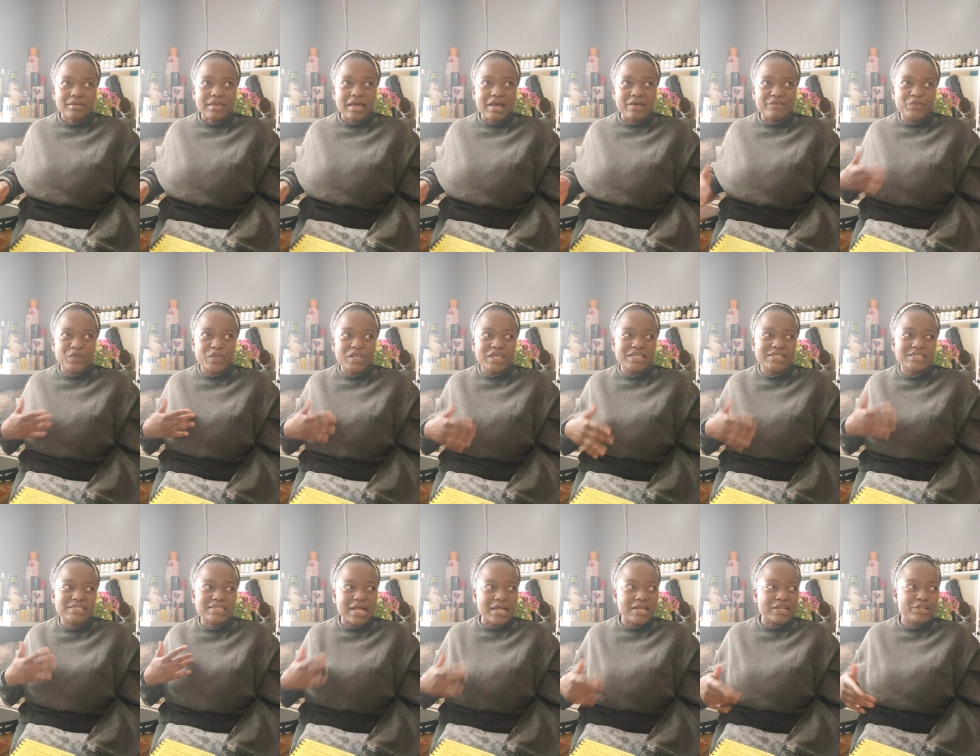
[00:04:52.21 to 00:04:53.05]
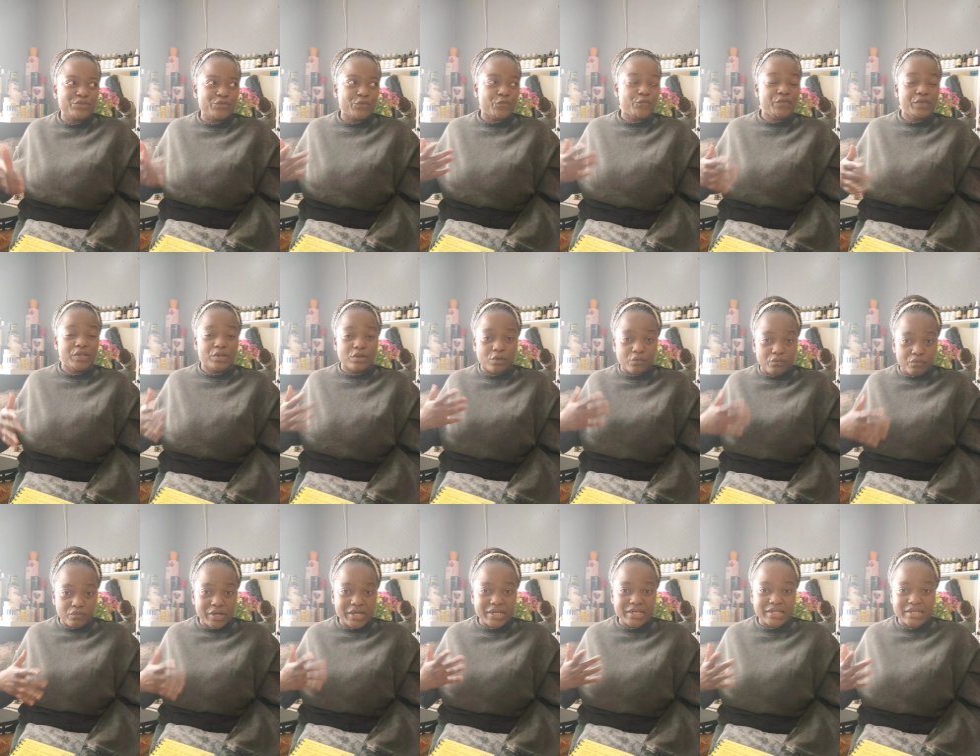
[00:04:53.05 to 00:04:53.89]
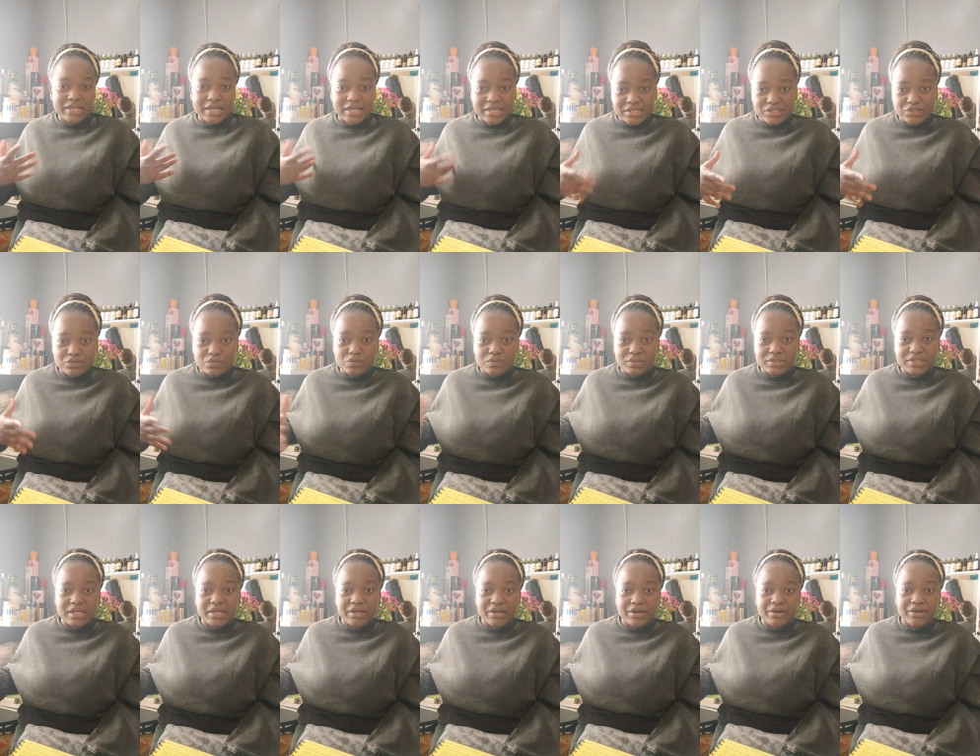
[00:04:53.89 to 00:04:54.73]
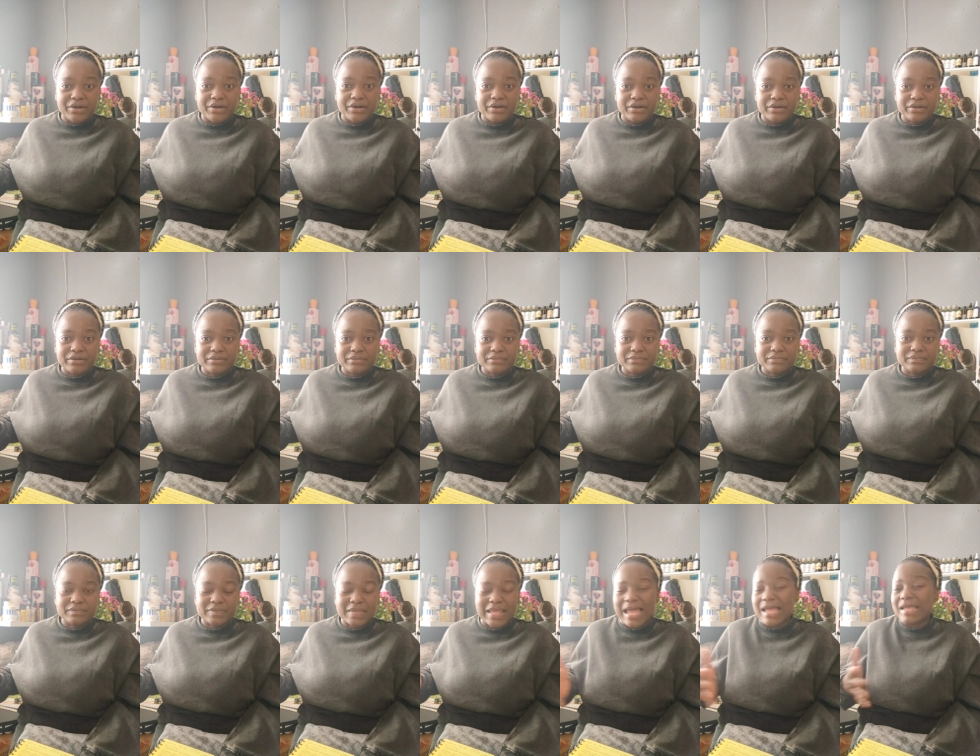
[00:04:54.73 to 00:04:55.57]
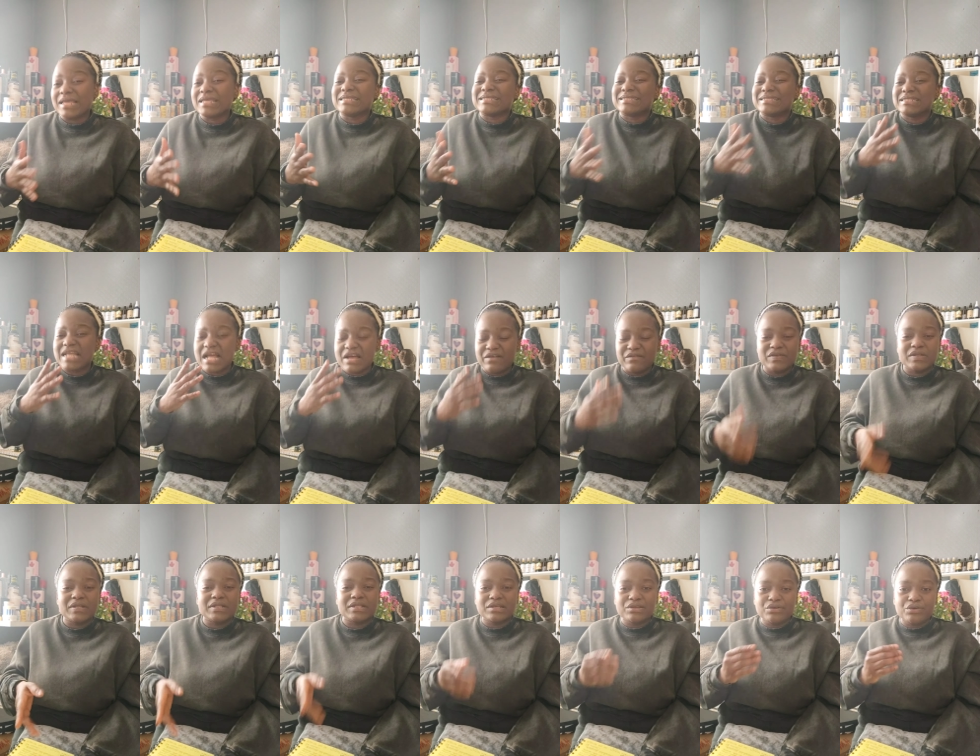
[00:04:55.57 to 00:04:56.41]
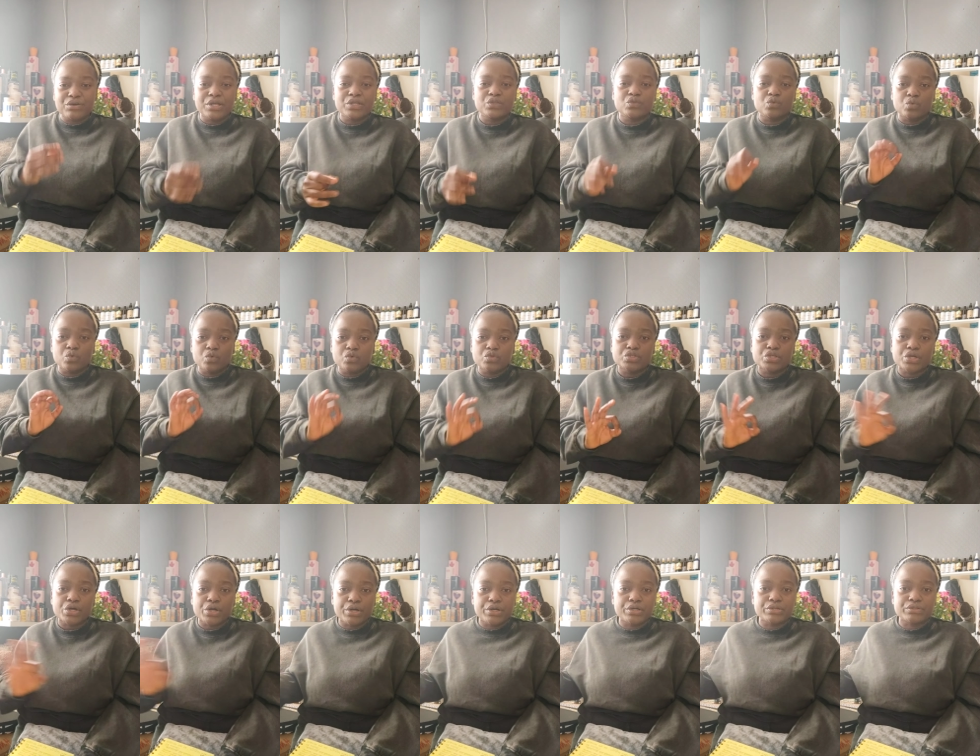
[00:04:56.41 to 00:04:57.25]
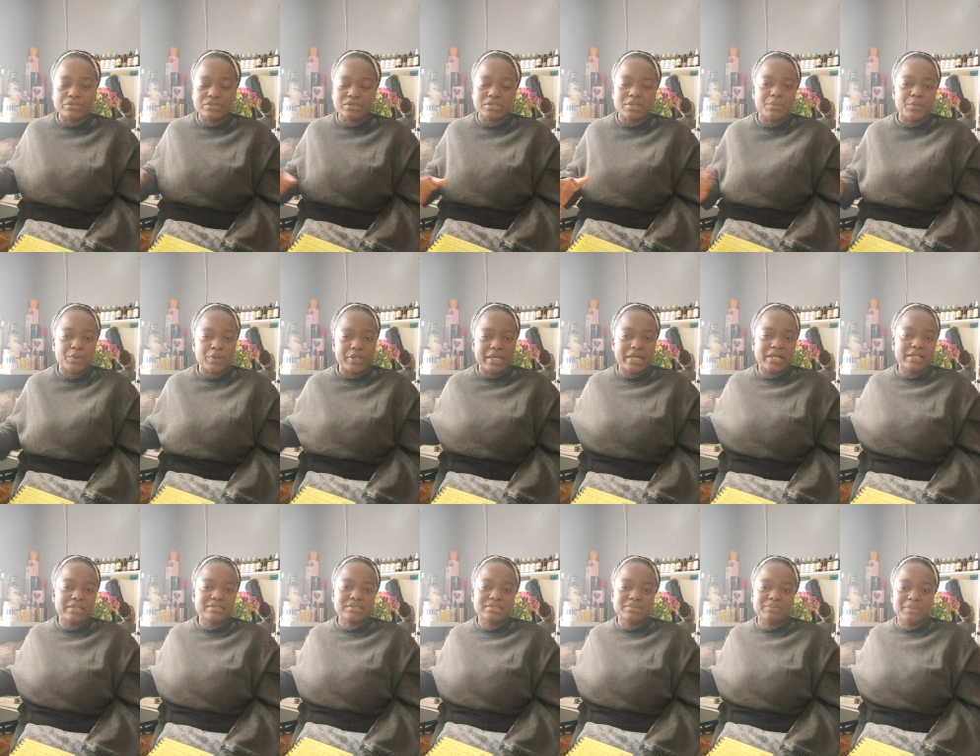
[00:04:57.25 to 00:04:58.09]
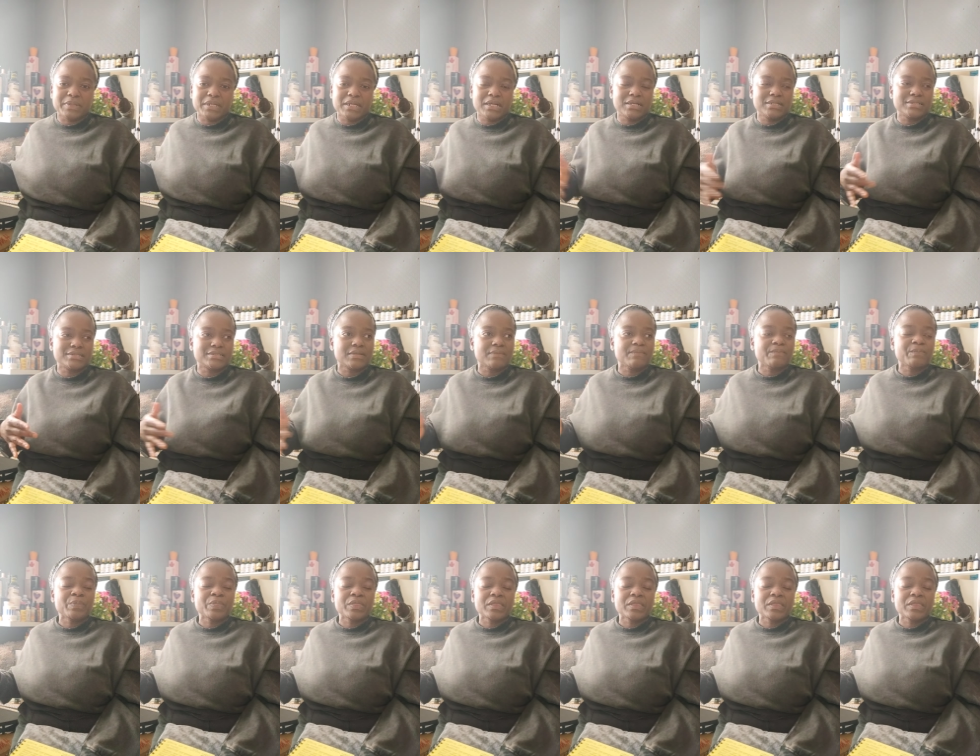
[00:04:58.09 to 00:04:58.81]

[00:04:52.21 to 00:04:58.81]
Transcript: i think he's starting to feel already that he's losing her that he's definitely going to lose her to someone else because